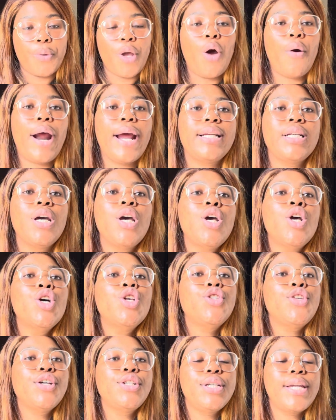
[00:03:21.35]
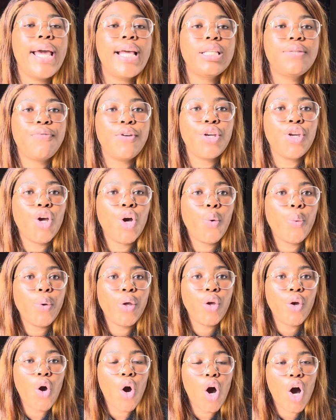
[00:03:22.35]
All right, so today's video,
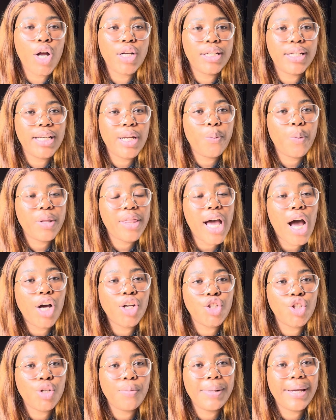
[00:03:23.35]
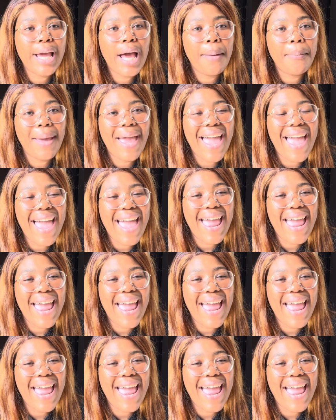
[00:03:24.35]
we are dealing with how do you become